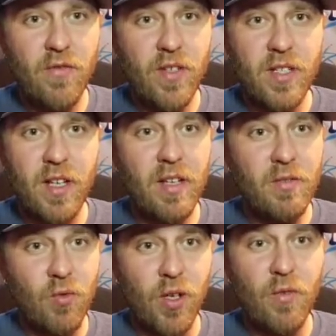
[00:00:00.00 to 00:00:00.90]
He's
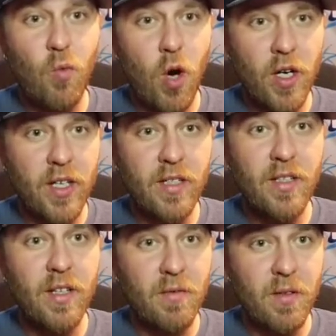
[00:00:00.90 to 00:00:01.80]
really working
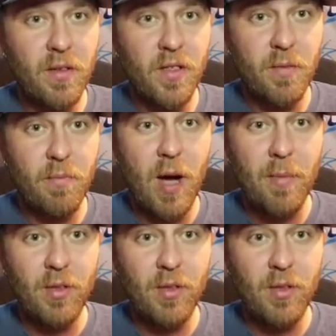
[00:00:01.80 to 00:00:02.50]
the popping